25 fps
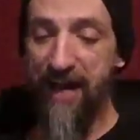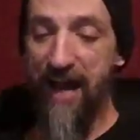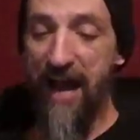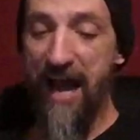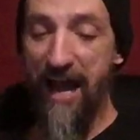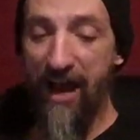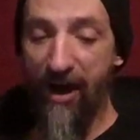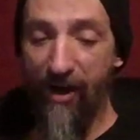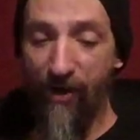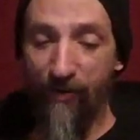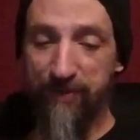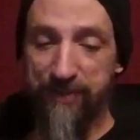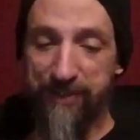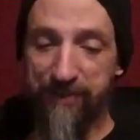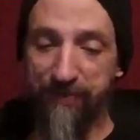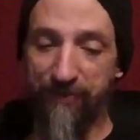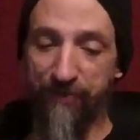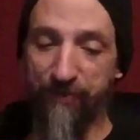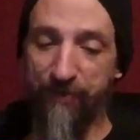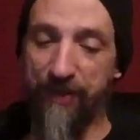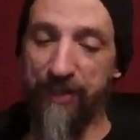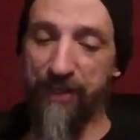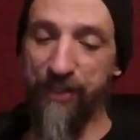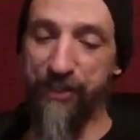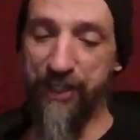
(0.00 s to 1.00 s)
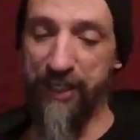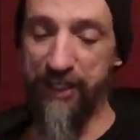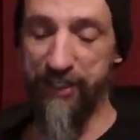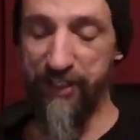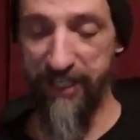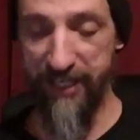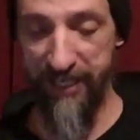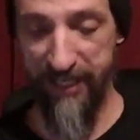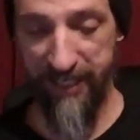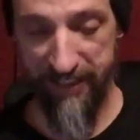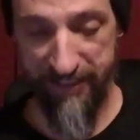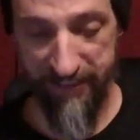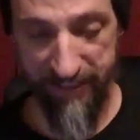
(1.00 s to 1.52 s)
I always have a friend at Changing
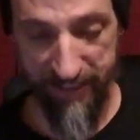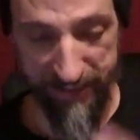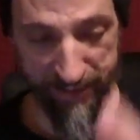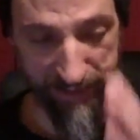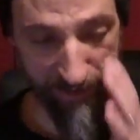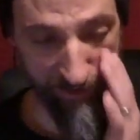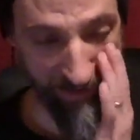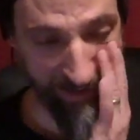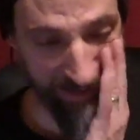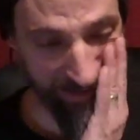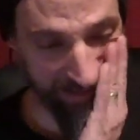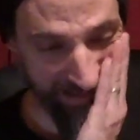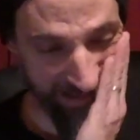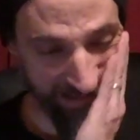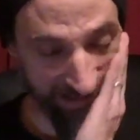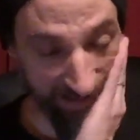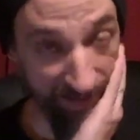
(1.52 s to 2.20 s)
Hands. That's the great thing.